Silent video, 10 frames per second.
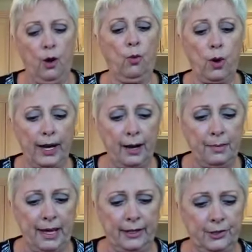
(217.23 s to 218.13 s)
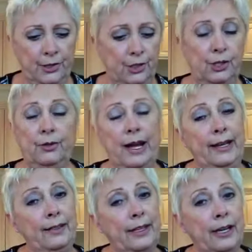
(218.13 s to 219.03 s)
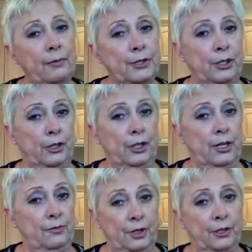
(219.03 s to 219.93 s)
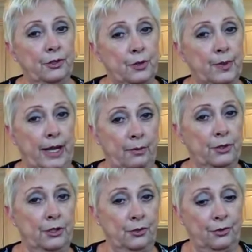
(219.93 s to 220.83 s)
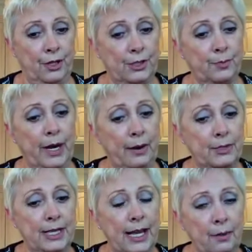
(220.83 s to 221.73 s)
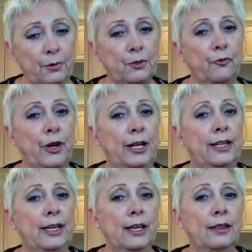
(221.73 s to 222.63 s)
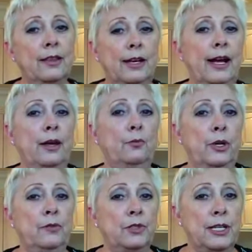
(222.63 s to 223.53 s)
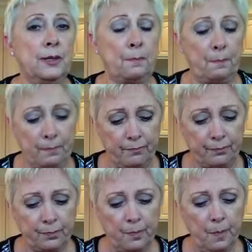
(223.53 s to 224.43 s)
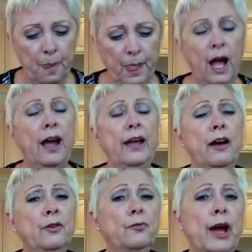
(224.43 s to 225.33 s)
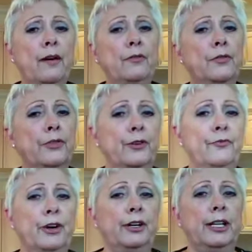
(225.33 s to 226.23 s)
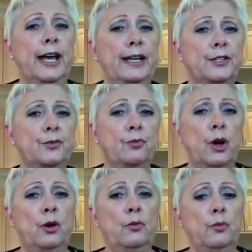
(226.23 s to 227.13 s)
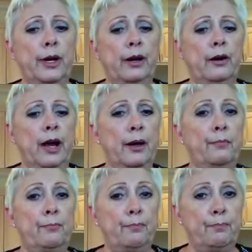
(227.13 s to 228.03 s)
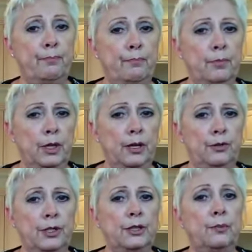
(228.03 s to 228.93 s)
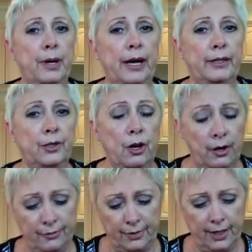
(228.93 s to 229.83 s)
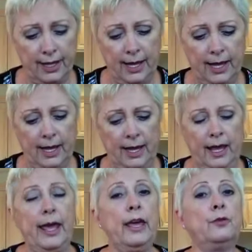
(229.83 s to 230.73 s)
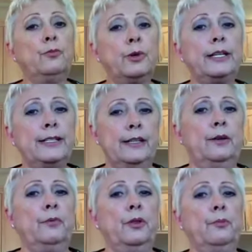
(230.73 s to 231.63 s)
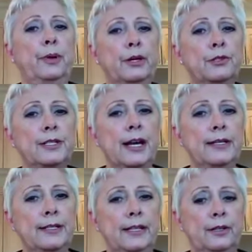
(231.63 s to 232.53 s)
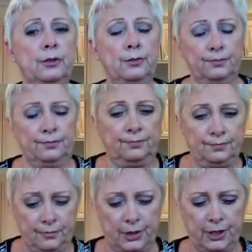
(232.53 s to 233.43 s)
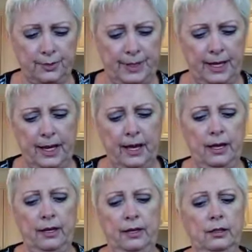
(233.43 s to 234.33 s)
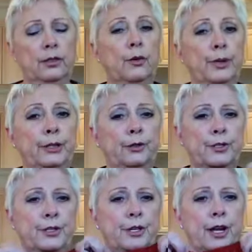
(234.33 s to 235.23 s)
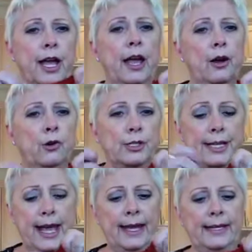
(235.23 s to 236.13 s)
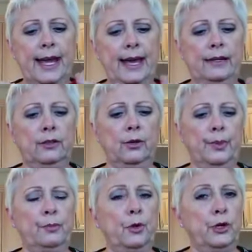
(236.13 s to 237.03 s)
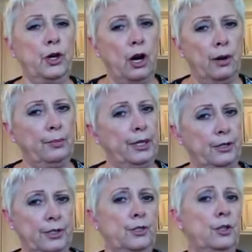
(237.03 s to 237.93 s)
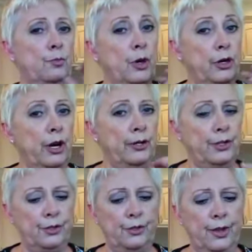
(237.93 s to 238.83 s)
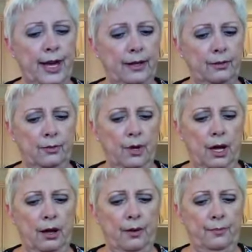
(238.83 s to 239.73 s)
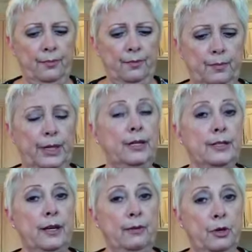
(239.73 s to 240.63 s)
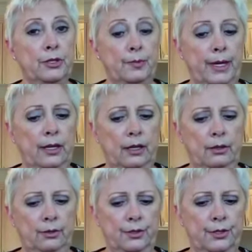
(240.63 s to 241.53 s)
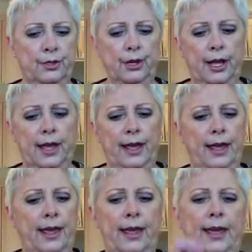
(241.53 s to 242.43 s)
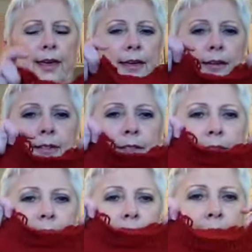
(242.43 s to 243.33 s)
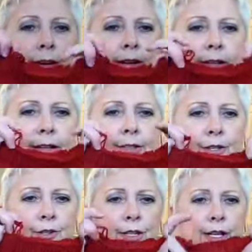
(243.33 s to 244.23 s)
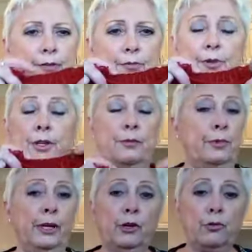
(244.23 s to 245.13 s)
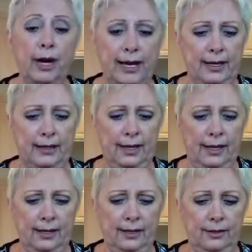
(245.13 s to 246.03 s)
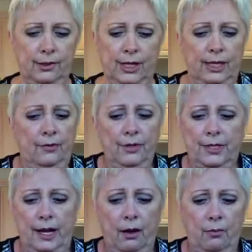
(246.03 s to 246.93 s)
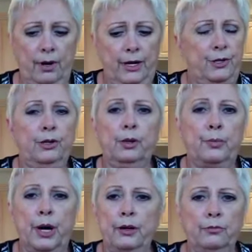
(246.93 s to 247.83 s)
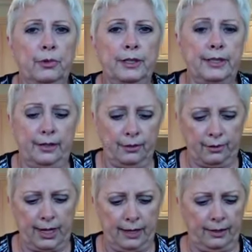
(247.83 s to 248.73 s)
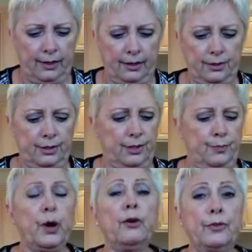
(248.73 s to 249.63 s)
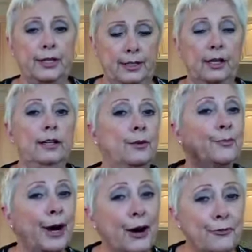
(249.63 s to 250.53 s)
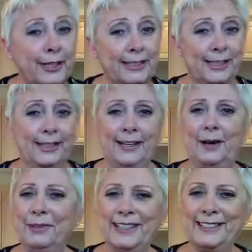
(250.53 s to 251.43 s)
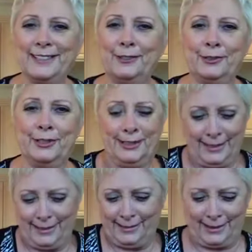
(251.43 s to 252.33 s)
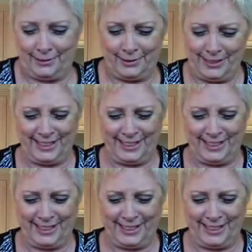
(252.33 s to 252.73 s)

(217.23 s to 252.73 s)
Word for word: what I managed to do, I didn't think I was a good enough knitter to be able to do this, but I was able to find the end that I had weaved in. I unraveled the very last row where I, you know, did the bind off and redid it with a bigger size needle, excuse me, and a little bit looser. Of course, I had to add a little bit more yarn because it took more yarn to do that um, because I was making it looser and uh, it turned it it went great and you can't even tell where I took it apart and redid it or anything it's just perfect perfect I'm getting so good I don't know